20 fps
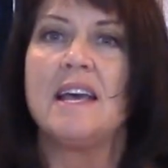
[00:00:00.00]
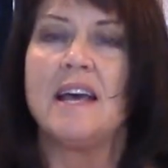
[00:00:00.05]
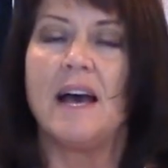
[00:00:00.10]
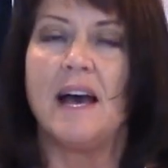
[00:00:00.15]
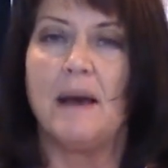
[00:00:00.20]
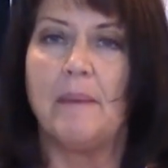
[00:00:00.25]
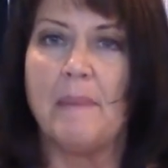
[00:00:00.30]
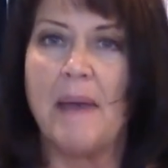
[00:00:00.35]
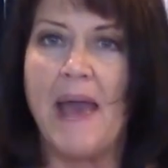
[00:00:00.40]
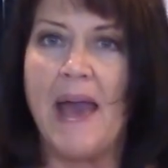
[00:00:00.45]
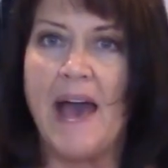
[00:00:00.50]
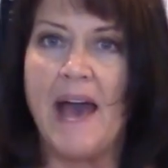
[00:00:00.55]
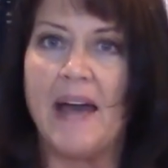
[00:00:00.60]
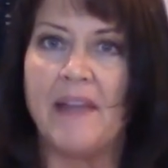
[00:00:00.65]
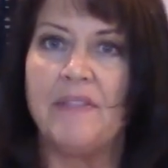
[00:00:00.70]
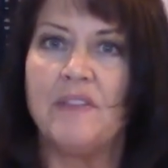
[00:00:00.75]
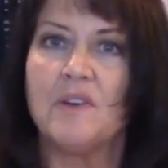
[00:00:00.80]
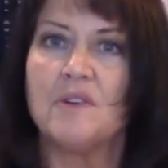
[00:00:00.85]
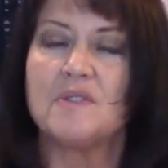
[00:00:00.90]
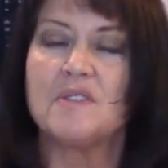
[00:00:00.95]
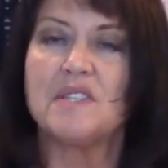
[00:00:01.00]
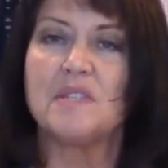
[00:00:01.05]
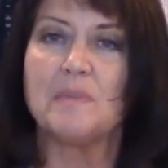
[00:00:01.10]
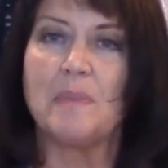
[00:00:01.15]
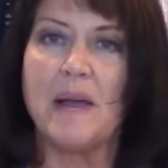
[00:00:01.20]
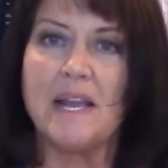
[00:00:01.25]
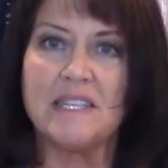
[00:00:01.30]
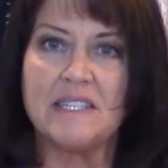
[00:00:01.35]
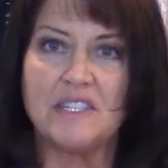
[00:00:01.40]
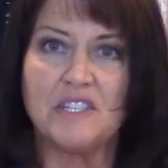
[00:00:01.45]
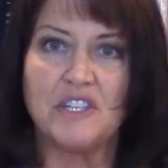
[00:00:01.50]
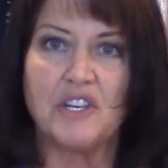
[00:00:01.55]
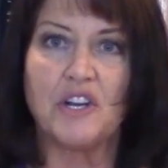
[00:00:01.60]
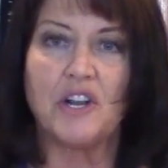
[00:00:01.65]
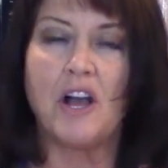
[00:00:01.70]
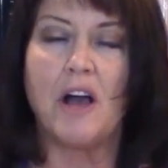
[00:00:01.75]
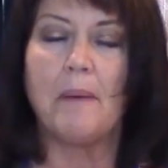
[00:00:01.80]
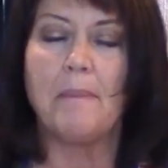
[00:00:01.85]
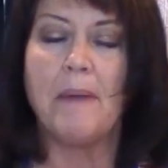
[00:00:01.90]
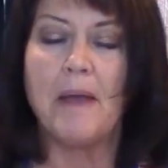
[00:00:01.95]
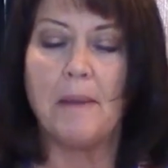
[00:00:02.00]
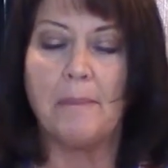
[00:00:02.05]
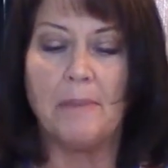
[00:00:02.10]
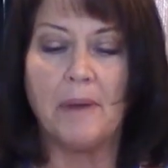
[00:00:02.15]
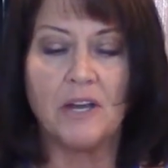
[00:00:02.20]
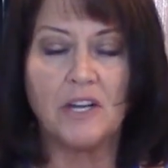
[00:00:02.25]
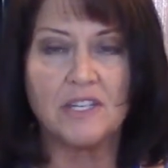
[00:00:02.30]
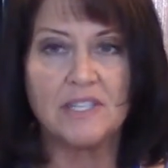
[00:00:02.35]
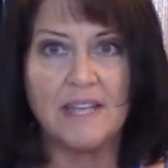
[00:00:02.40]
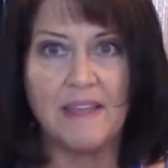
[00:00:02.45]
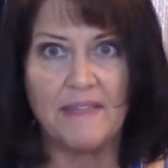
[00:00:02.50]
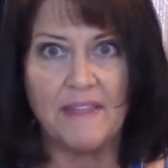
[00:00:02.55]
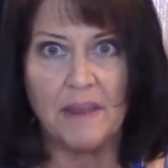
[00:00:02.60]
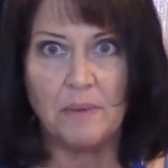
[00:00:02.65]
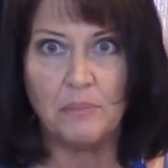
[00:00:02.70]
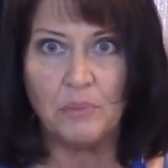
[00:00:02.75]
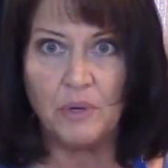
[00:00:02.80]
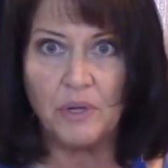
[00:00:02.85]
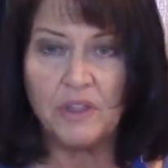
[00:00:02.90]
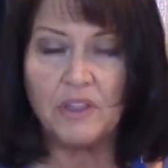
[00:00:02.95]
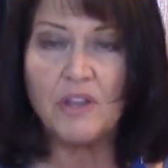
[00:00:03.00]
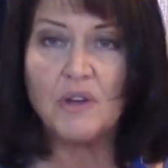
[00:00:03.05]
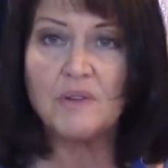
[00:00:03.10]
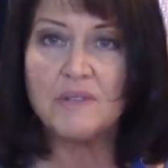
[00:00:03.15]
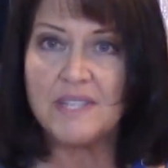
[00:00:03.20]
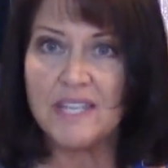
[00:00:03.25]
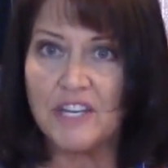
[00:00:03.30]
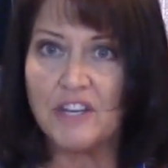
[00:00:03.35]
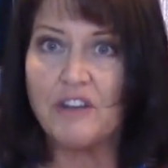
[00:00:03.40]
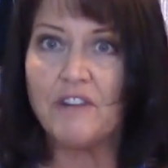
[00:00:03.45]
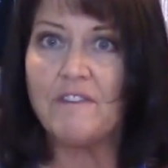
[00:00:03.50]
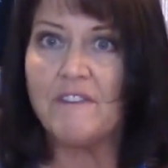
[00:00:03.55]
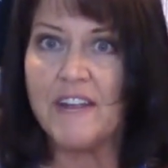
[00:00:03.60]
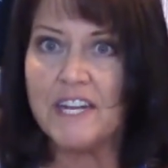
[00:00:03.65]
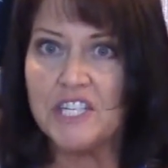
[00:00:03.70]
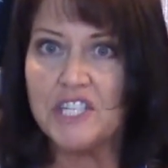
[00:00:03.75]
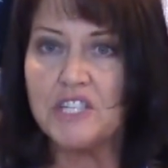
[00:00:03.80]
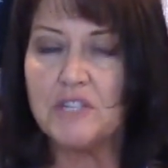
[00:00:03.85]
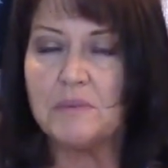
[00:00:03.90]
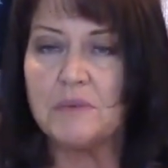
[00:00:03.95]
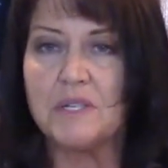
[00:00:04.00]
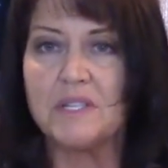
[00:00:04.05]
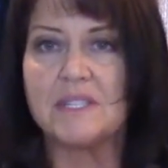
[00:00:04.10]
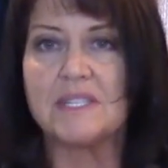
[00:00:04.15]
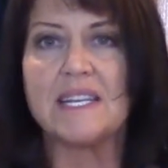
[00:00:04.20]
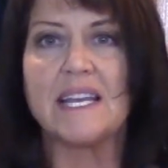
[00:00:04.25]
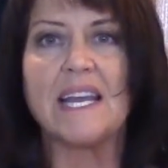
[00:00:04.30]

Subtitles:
Add those spices to your compound butters and then put those in your vegetables.